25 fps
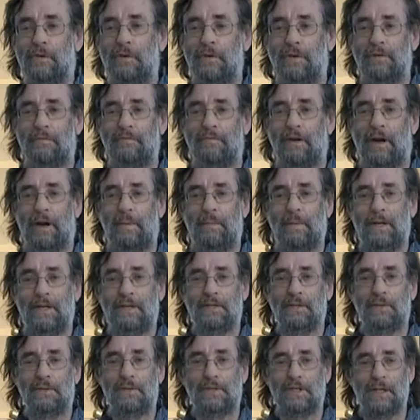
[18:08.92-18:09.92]
good
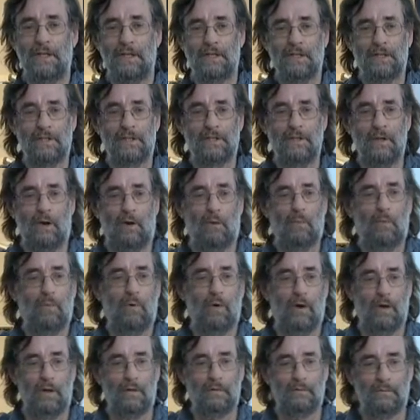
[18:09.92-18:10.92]
environmental status, not
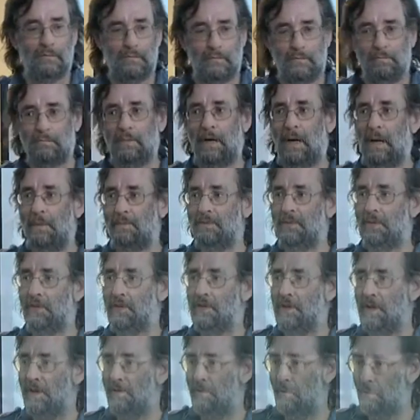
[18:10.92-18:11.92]
what perhaps the
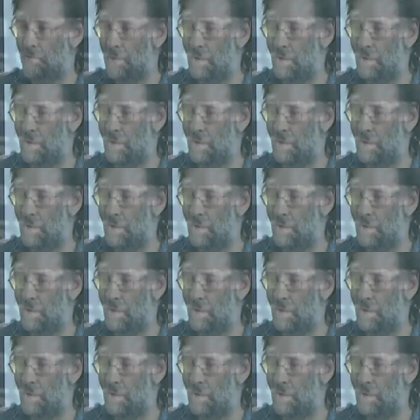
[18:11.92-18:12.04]
general